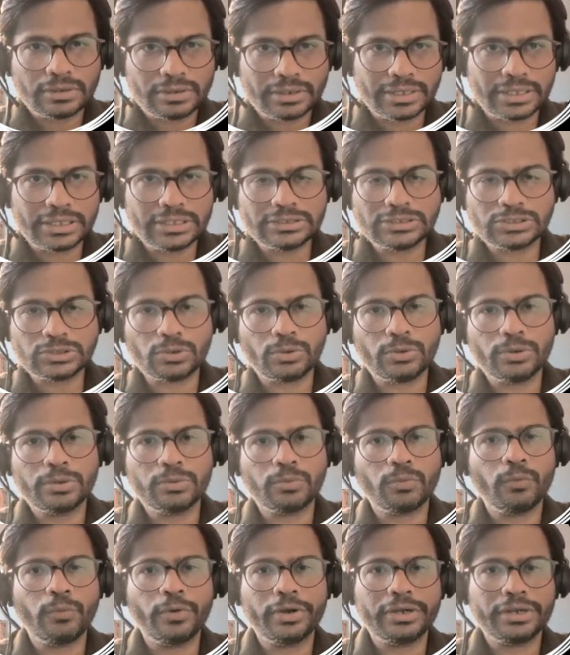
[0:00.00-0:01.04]
days or
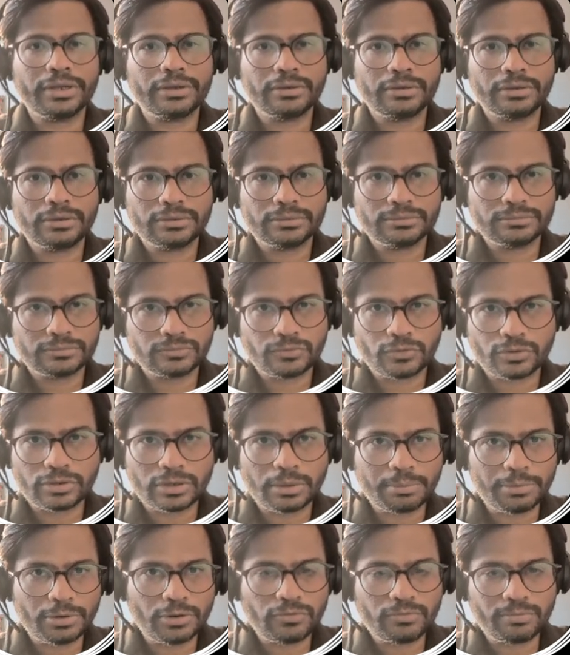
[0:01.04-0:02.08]
what, for a
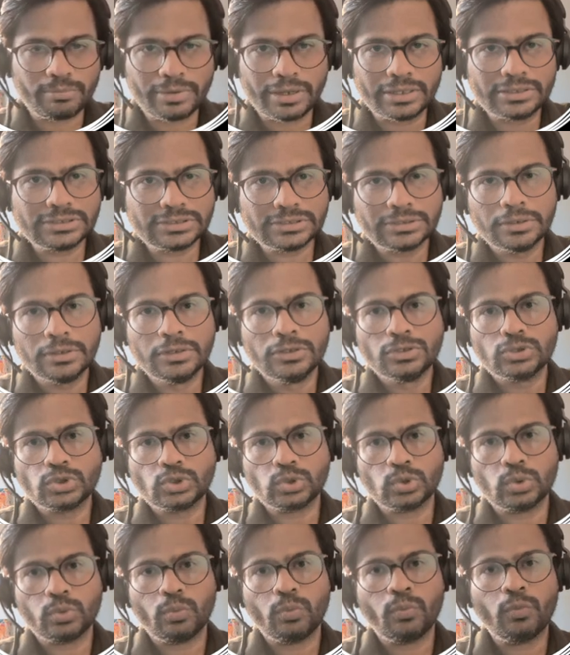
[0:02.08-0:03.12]
couple of months.
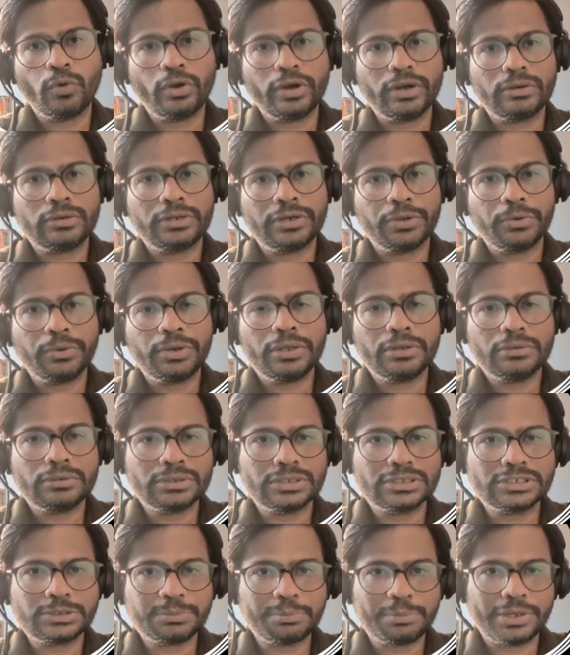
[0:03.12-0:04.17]
So what during
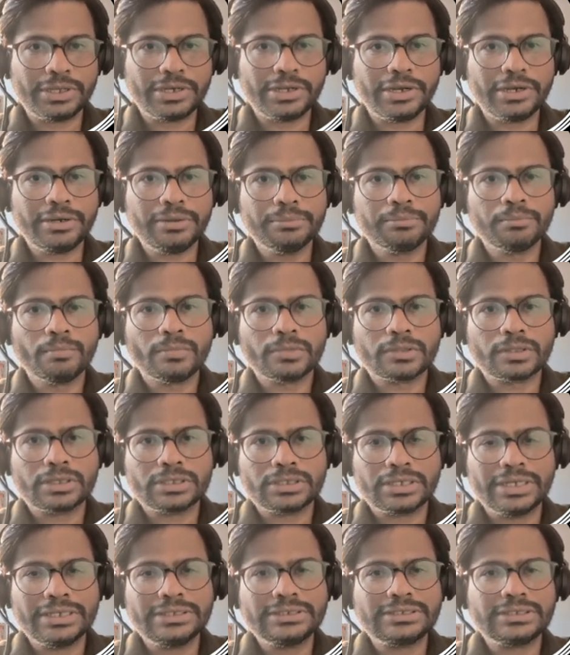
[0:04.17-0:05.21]
this period,
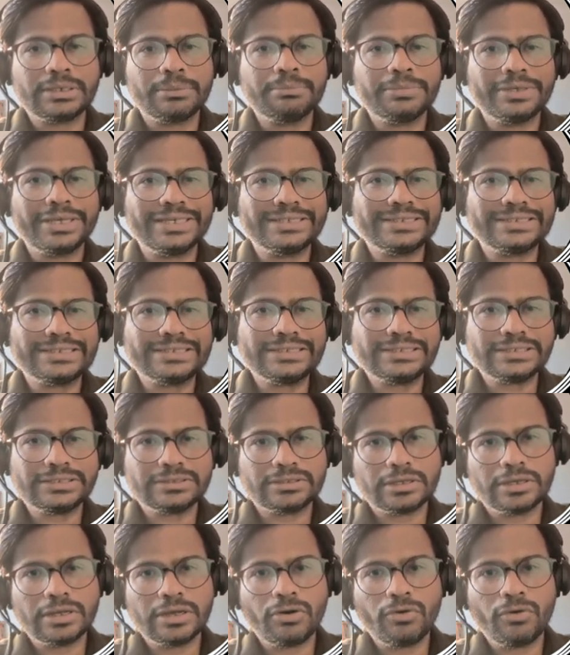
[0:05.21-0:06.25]
in some cases,
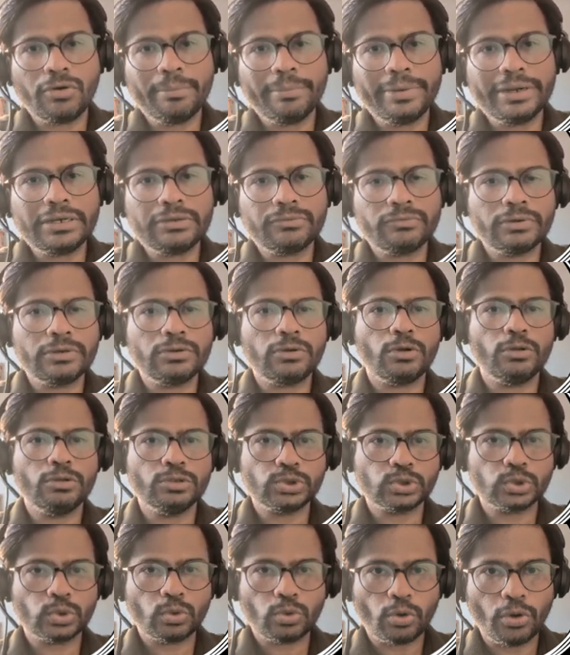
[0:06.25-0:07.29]
the government will
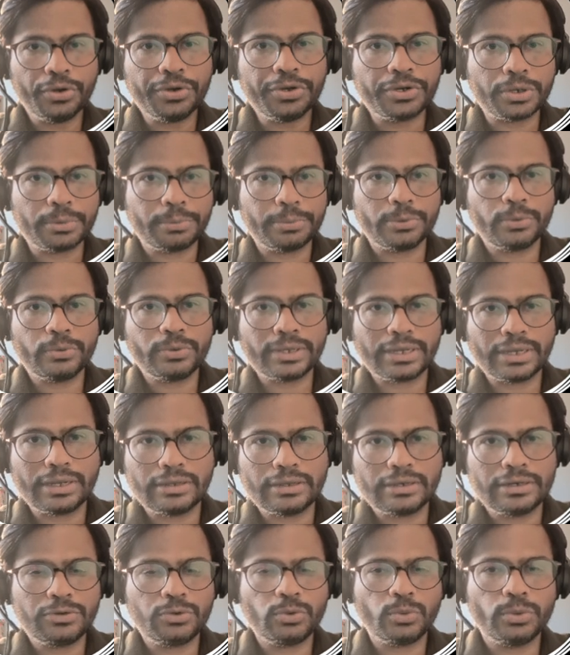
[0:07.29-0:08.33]
also contribute
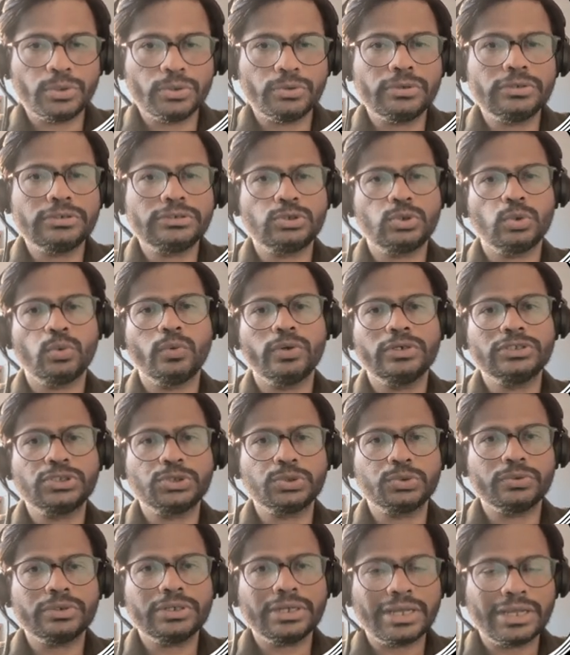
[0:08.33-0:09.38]
to your
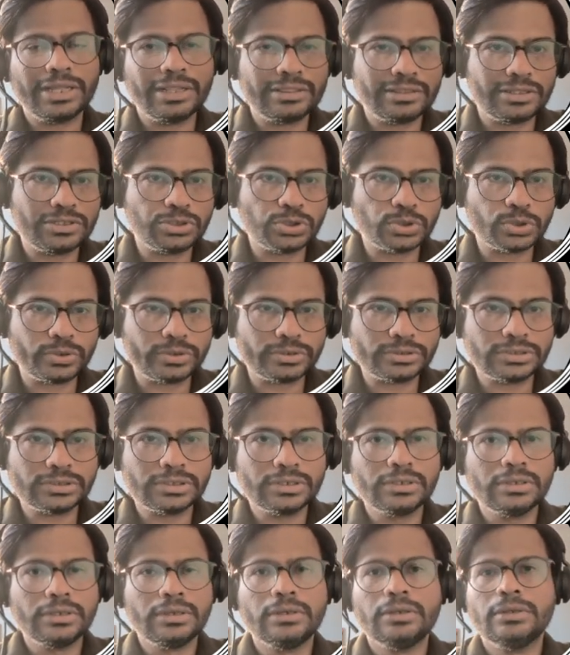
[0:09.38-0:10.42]
towards your health insurance.
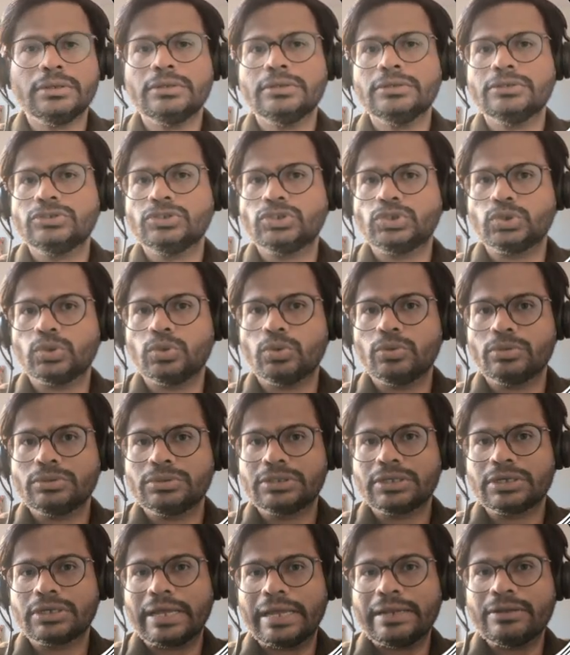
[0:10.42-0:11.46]
So
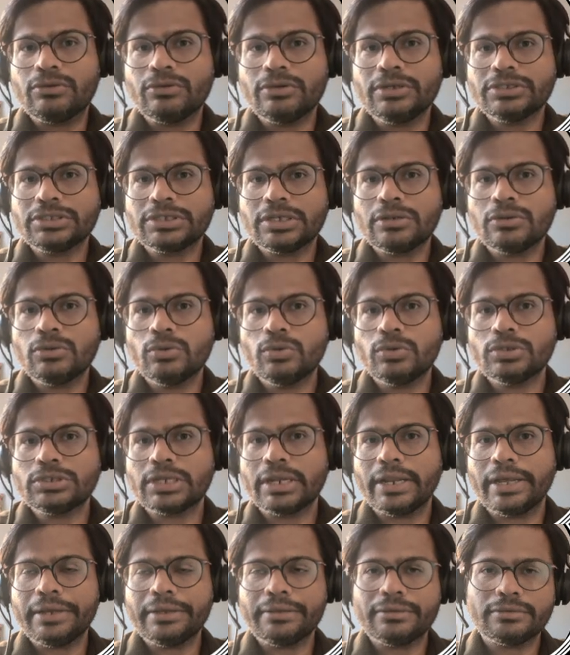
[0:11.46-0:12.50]
the calculation looks
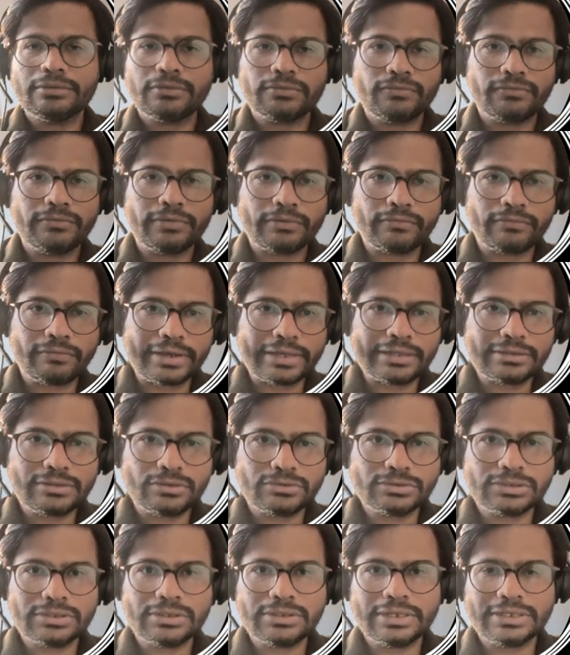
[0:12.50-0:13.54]
like
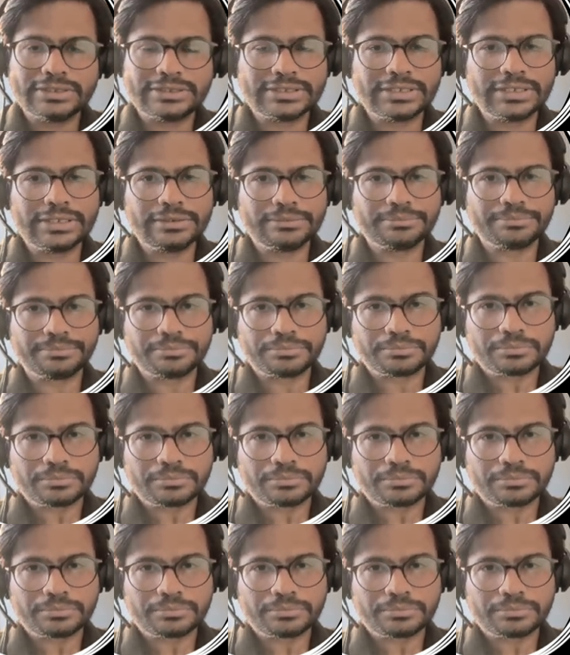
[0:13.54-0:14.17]
5,000. Let's say